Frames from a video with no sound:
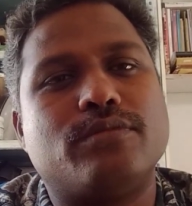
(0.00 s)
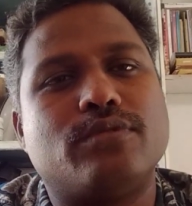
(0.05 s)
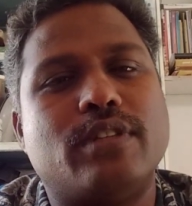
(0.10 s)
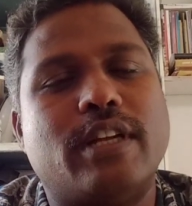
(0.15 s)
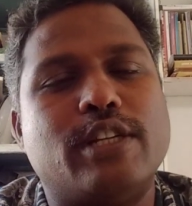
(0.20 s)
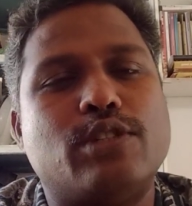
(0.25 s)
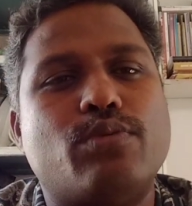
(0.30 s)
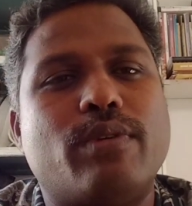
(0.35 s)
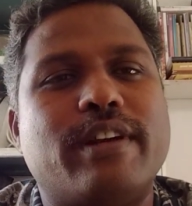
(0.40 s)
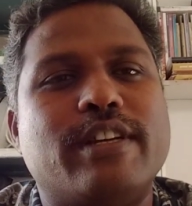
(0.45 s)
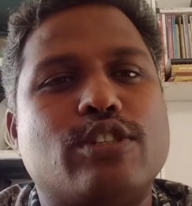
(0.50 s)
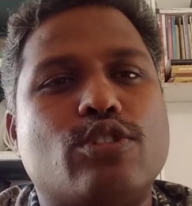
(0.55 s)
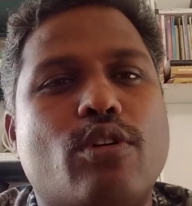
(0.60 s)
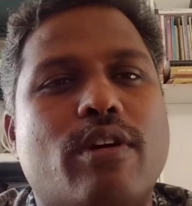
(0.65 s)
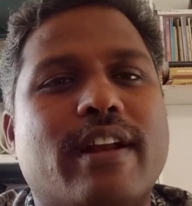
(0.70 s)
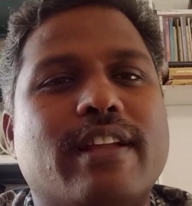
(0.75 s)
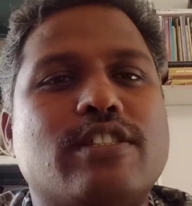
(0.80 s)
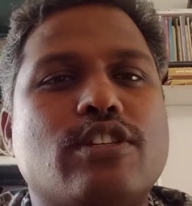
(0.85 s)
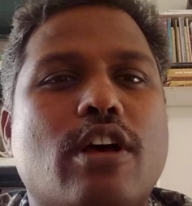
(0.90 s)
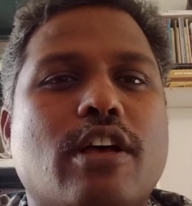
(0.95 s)
That's why it's
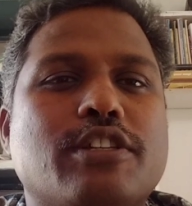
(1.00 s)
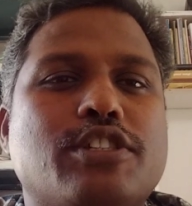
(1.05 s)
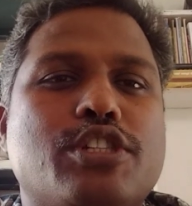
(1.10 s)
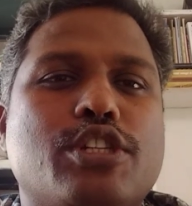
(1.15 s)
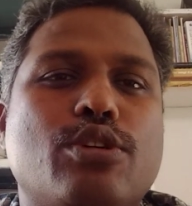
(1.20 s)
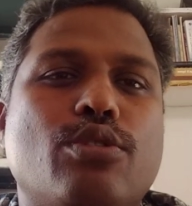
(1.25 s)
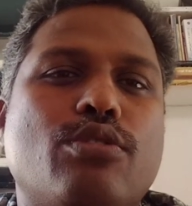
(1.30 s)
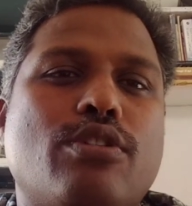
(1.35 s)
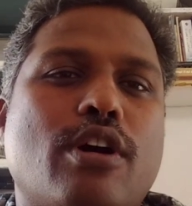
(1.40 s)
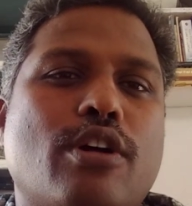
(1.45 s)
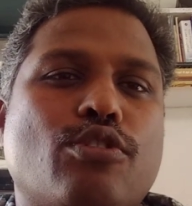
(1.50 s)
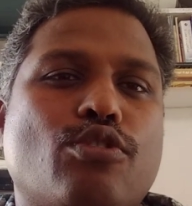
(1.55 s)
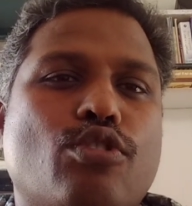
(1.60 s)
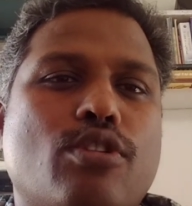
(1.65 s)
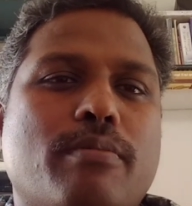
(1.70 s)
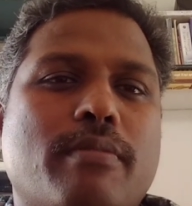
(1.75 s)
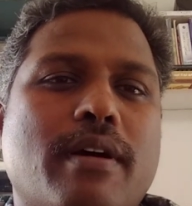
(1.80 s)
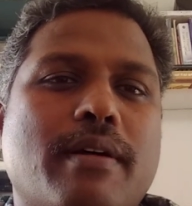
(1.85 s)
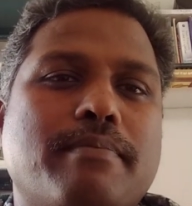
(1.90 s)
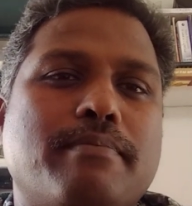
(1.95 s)
called as
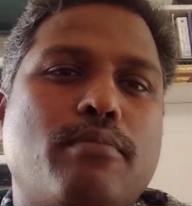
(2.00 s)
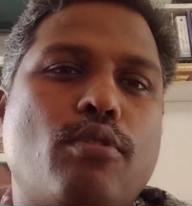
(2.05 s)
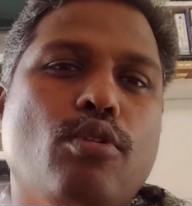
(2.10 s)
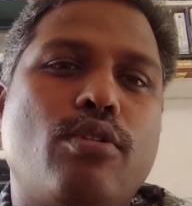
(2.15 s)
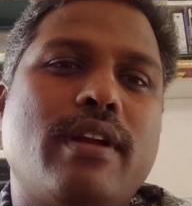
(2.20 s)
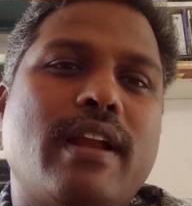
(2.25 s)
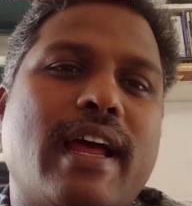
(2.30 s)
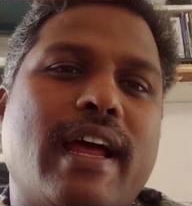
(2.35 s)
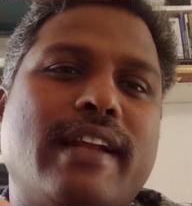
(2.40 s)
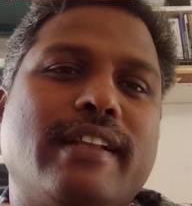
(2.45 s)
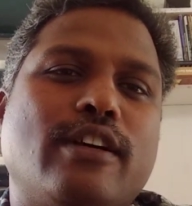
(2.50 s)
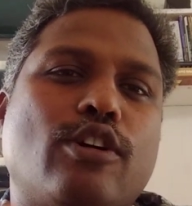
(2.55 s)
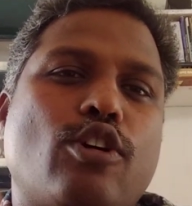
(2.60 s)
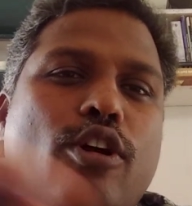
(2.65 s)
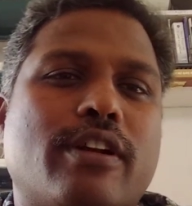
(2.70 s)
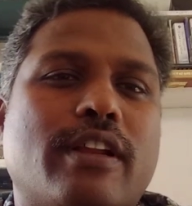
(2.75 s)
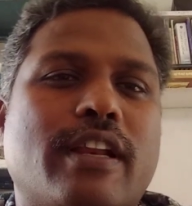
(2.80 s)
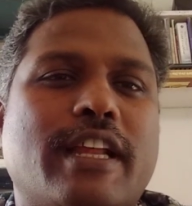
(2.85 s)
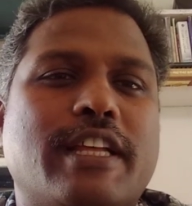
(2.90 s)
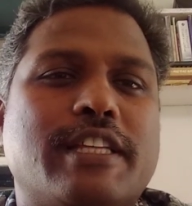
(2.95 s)
osteochondroma. Bone and the
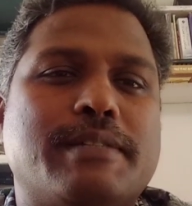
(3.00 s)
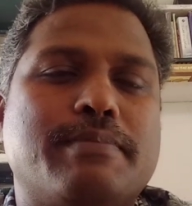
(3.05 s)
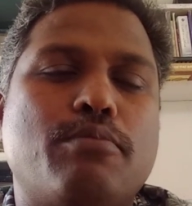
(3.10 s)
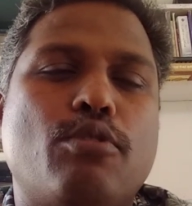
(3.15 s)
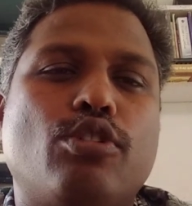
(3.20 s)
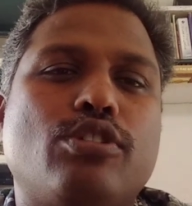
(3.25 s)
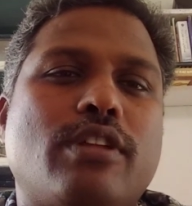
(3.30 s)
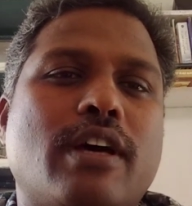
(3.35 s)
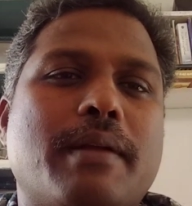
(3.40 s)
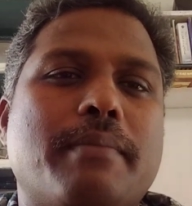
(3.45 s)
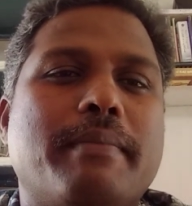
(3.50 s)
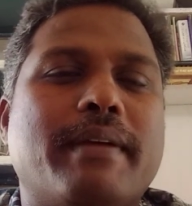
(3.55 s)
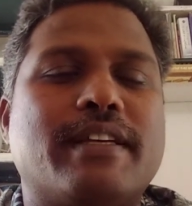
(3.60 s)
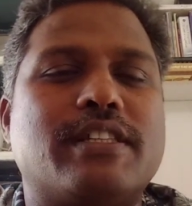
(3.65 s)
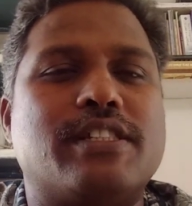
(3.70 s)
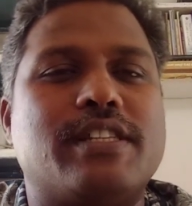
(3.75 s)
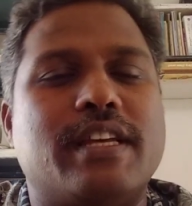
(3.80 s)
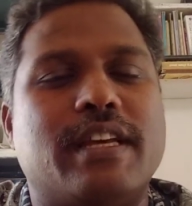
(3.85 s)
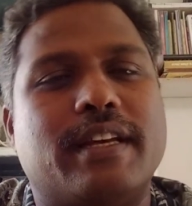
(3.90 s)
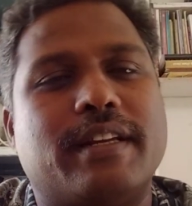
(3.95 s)
cartilage both are
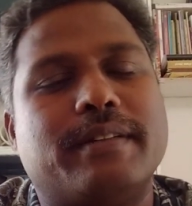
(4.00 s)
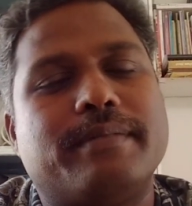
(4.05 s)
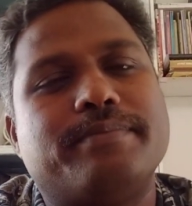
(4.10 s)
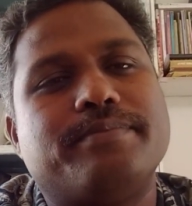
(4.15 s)
mixed here.